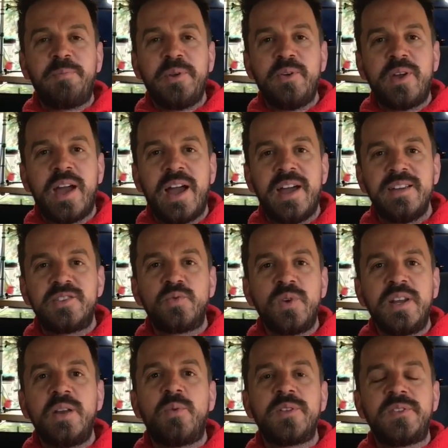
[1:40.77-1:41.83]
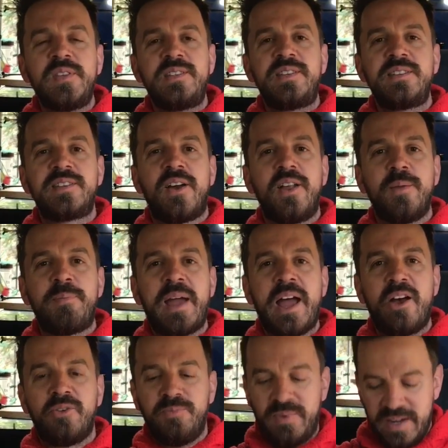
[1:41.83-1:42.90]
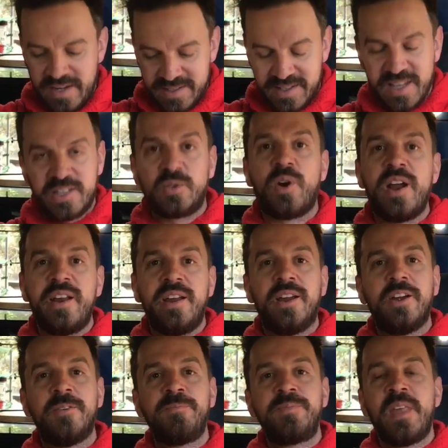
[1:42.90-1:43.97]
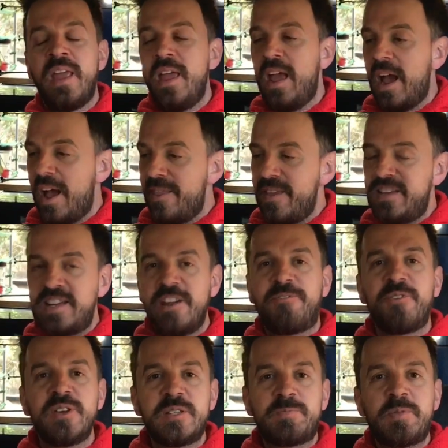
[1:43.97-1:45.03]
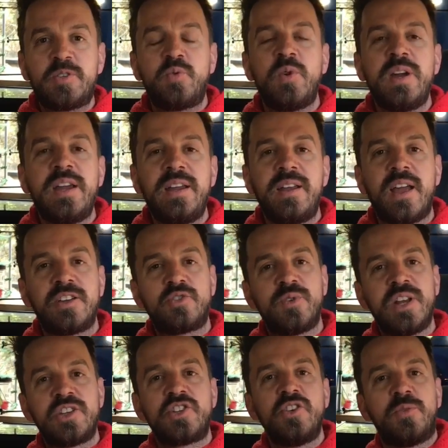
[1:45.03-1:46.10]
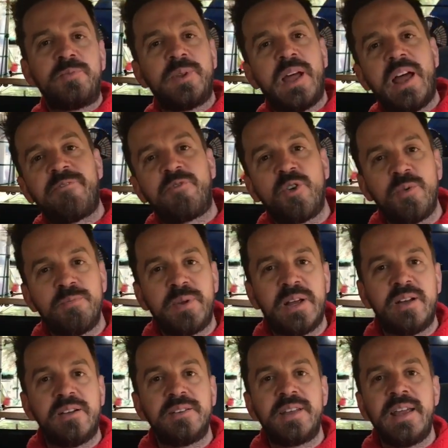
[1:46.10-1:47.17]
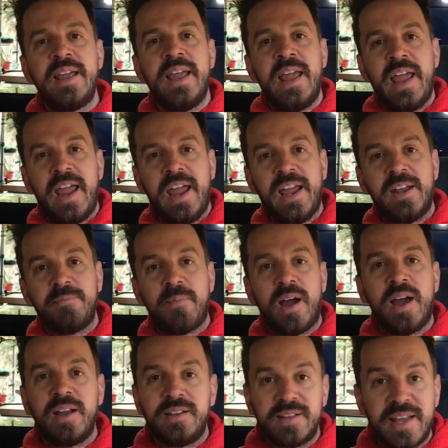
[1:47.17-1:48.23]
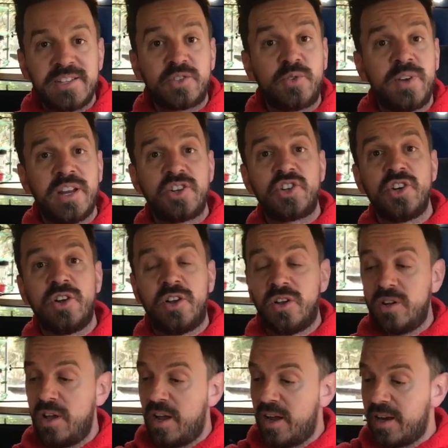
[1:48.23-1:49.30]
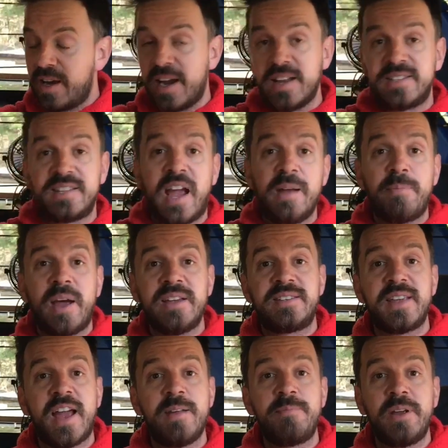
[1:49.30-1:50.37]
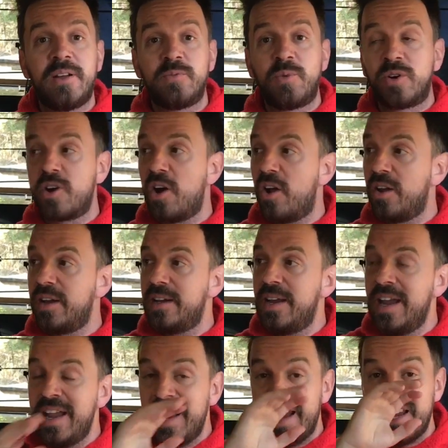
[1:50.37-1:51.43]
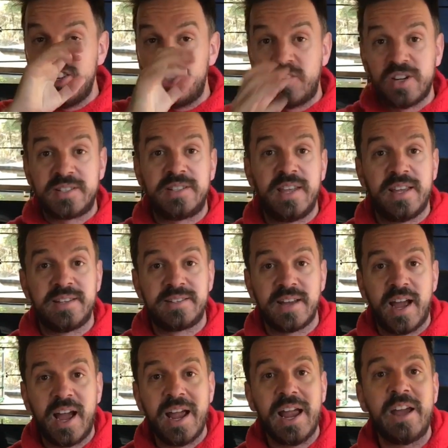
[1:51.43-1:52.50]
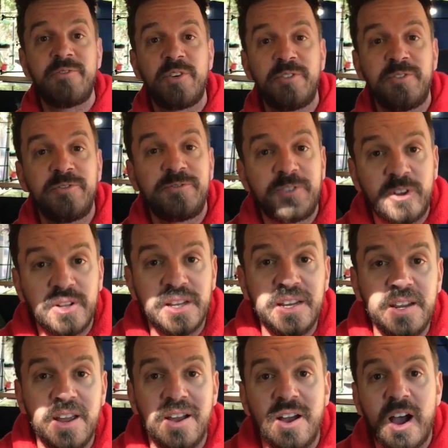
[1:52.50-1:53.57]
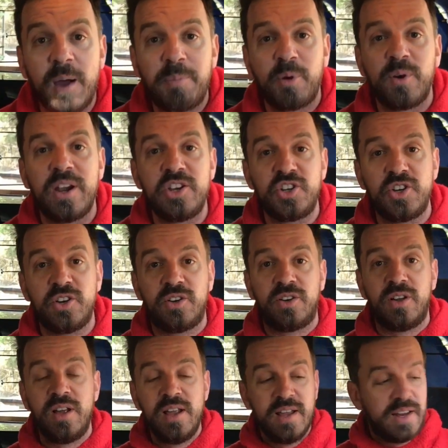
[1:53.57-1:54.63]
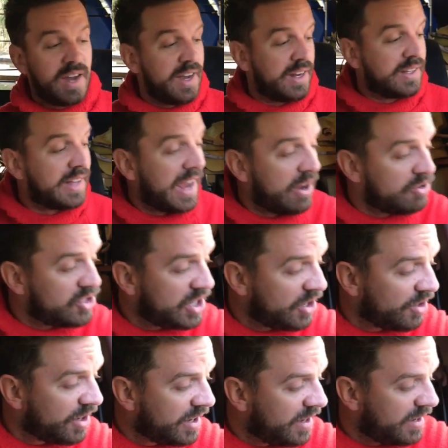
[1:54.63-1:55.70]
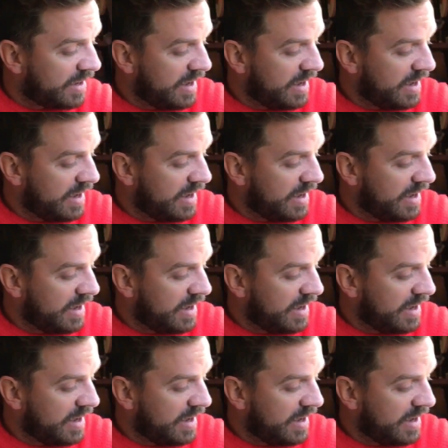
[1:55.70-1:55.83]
you guys, really what this is all about is this right here. The difference between a traditional platform build and my less traditional kind of side-by-side build, we'll call it, is just this. I have a fully operational kind of lounge area